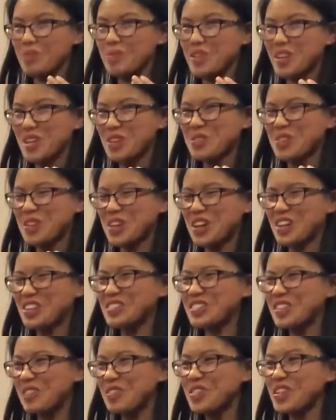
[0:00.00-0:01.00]
being a part of
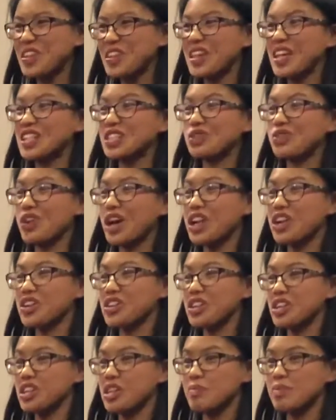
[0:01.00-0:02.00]
something that's greater
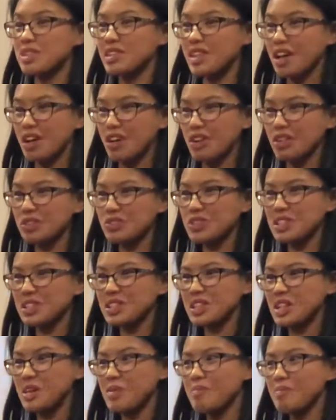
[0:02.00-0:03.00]
than
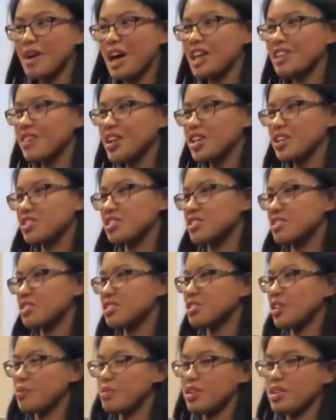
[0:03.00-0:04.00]
themselves. Pathfinders is
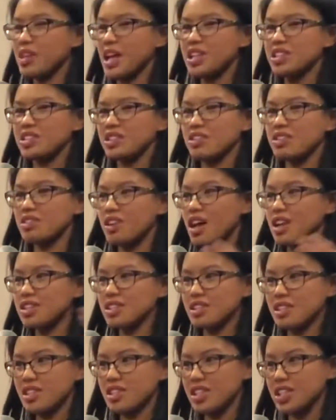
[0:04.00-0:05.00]
something that's
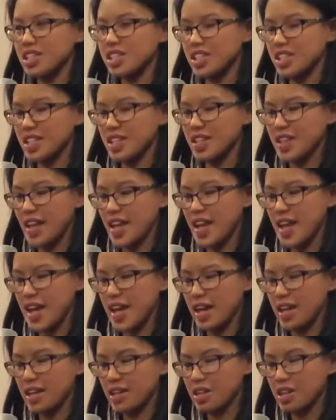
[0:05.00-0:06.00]
across the nation,
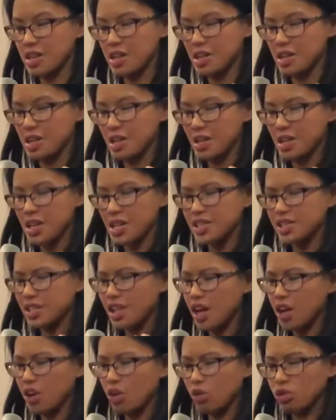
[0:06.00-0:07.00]
and it's
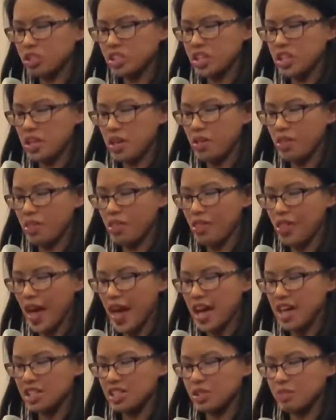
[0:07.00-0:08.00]
not only
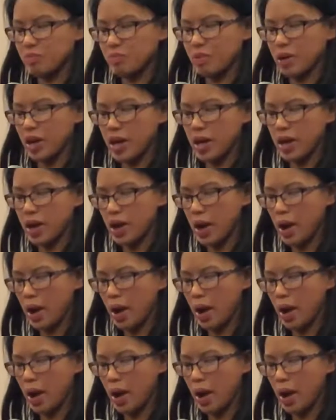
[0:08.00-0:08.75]
that, but